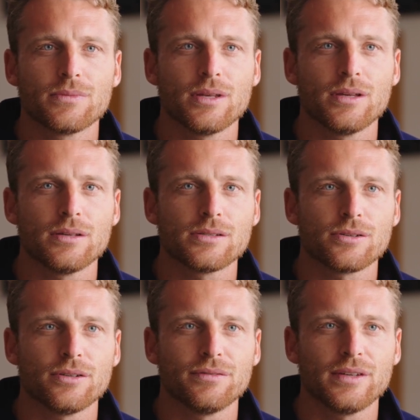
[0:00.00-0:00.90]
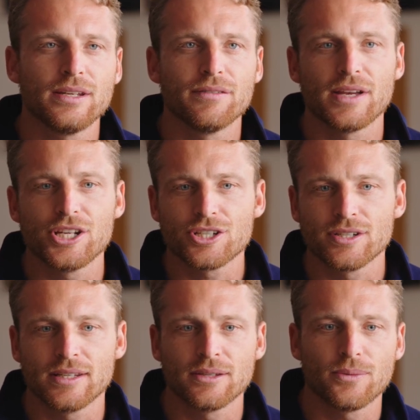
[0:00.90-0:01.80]
the sort of
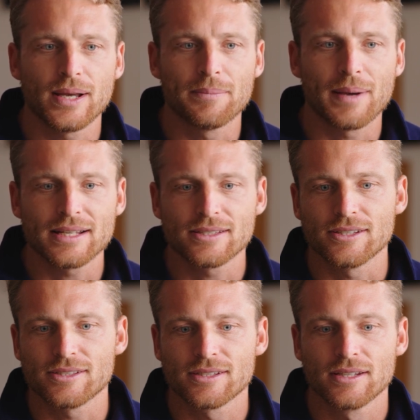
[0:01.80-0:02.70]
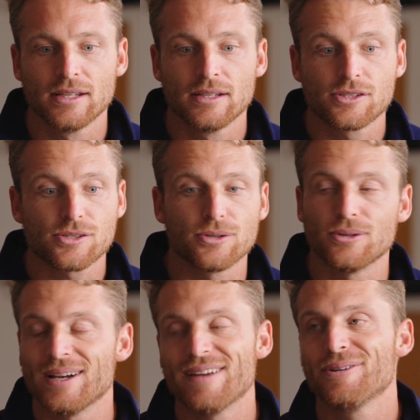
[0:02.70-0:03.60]
innovation in the way batters
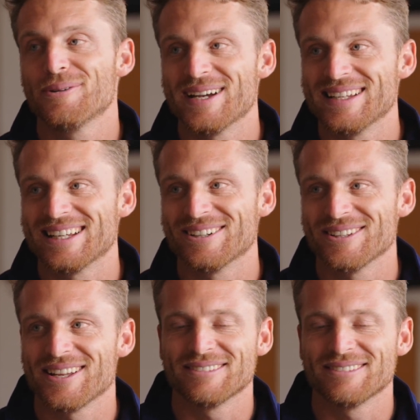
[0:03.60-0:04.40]
score everywhere now.